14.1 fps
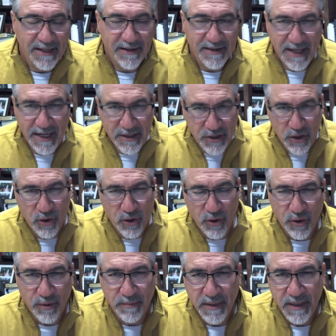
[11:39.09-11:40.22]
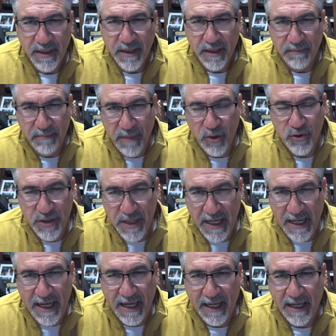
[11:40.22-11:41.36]
Now, that term, Most
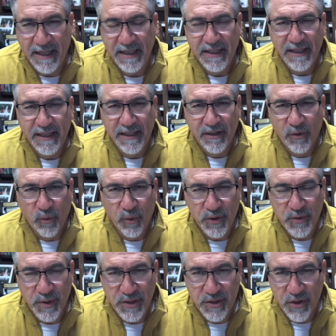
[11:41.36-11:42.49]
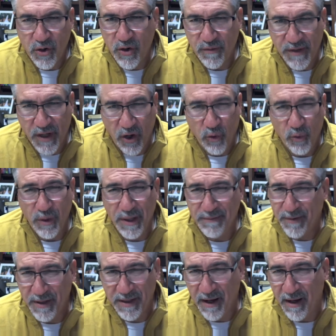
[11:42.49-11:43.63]
High, was reserved only
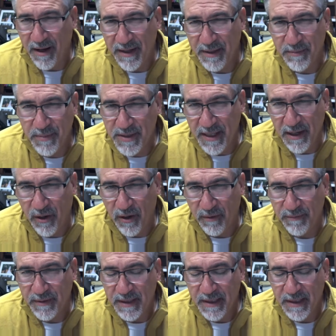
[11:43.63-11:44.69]
for God Himself.